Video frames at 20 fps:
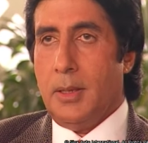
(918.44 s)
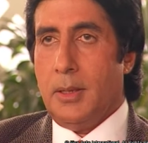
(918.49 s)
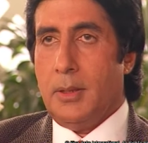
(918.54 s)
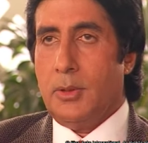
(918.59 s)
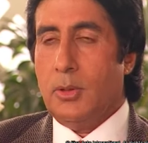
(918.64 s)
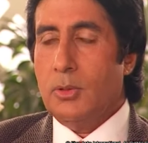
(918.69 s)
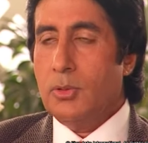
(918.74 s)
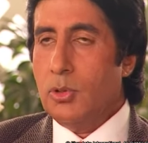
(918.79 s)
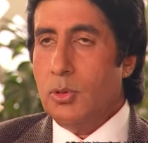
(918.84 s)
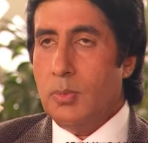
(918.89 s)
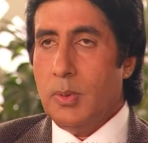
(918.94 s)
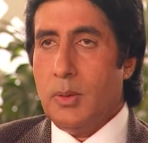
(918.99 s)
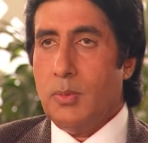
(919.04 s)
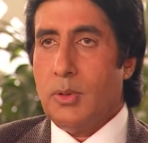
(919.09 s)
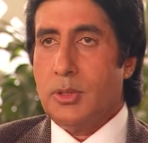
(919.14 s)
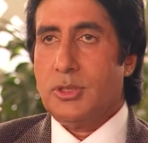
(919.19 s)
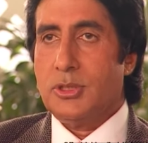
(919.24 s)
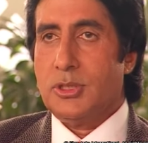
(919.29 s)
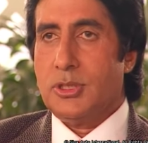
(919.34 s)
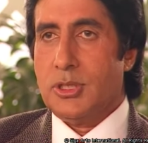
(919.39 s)
don't go by
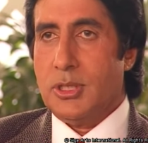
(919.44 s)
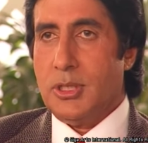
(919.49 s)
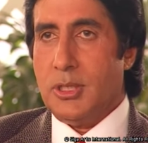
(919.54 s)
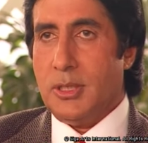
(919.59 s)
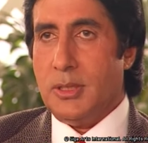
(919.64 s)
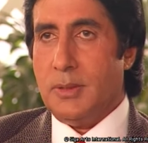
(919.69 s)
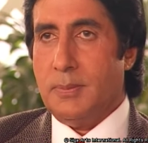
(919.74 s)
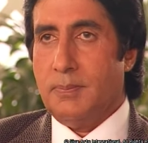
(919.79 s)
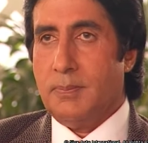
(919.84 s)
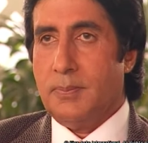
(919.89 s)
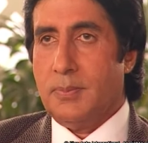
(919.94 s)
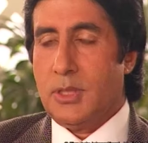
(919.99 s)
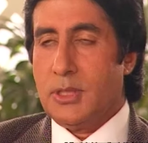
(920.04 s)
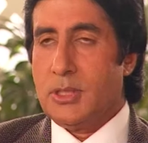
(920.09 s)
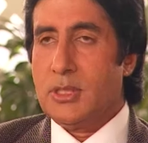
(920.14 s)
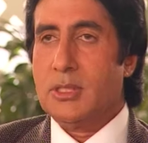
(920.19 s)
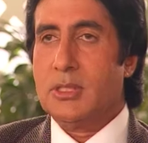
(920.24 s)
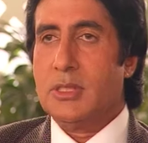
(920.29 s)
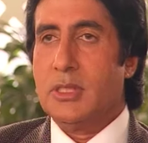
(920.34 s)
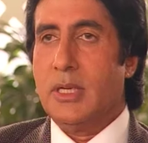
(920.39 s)
what you see.
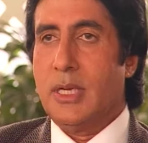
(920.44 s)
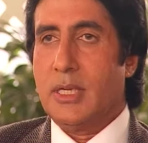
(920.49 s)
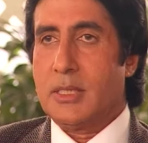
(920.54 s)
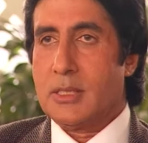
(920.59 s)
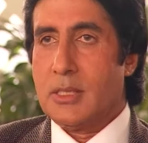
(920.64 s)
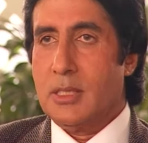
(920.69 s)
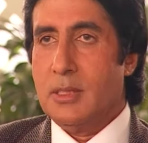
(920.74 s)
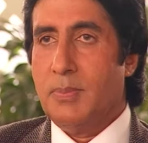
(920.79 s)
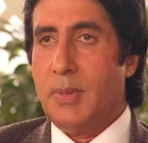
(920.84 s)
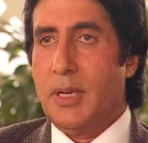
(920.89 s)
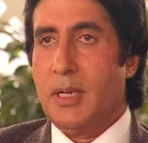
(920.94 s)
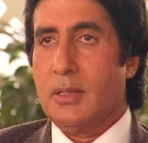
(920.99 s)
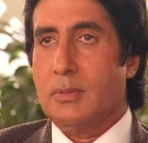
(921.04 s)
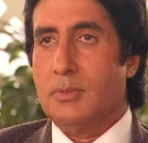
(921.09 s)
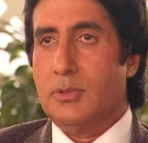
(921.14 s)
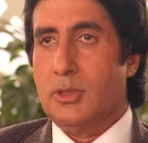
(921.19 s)
This is an excellent makeup